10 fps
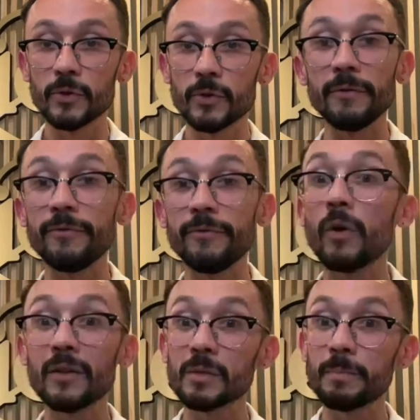So if you
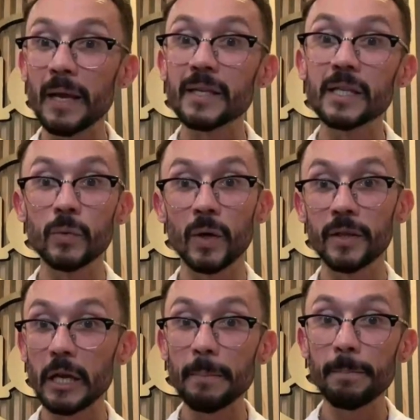are in the spaces, you want
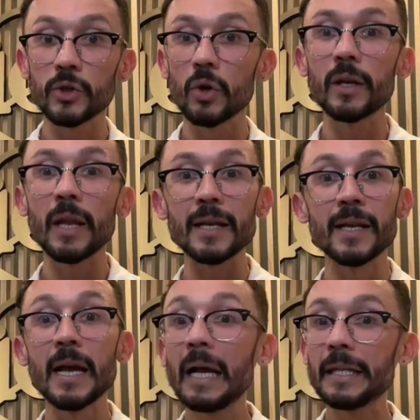the in-person class,
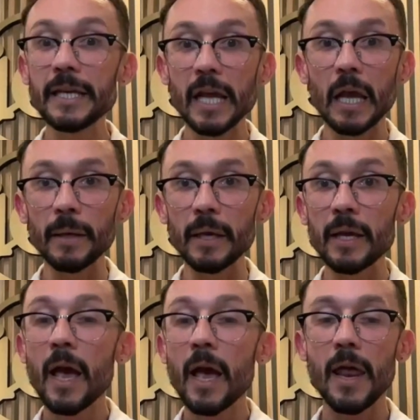DM me,
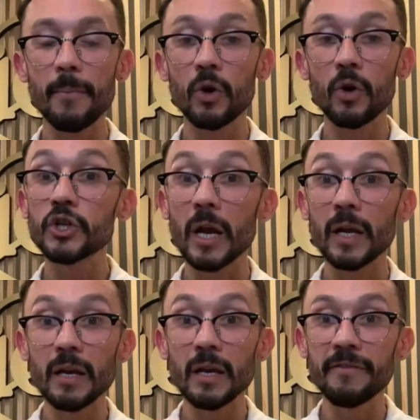and I'm gonna
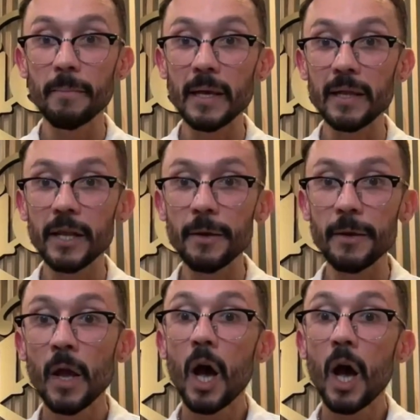check the availability.